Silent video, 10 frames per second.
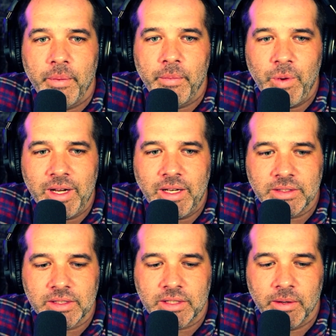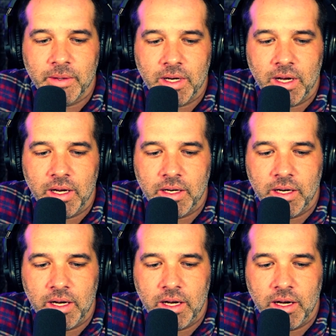What else is going
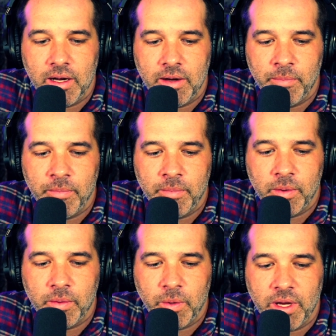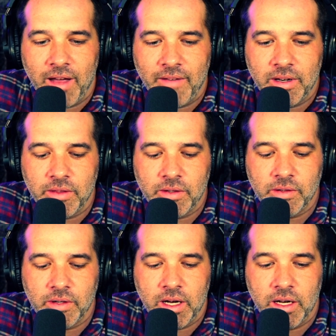on? We have
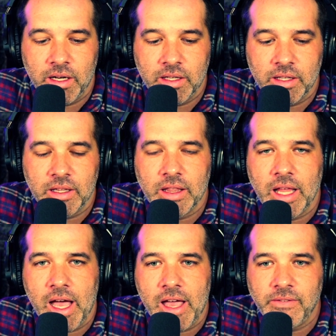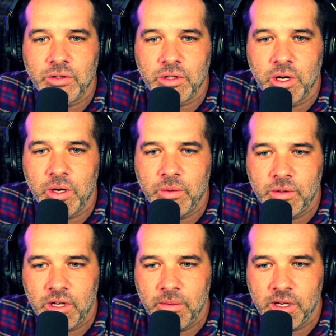another live
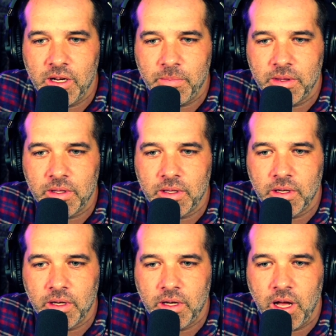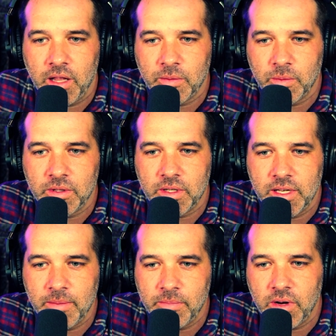show coming up at the Hollywood
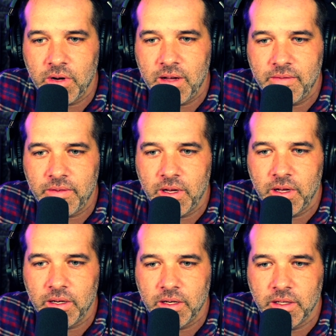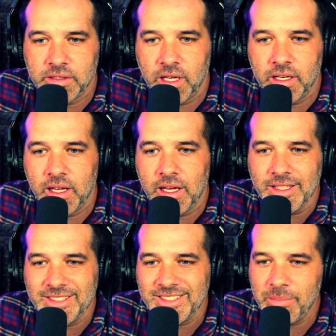Improv on Sunday,
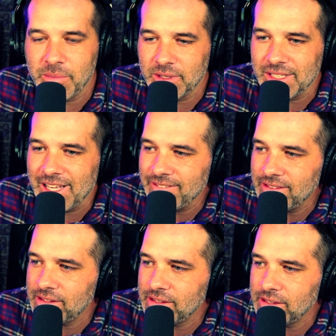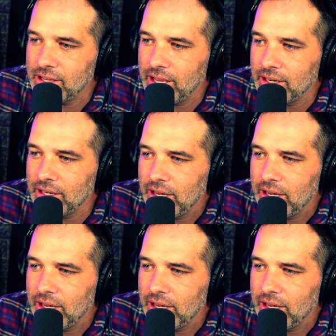December 11th at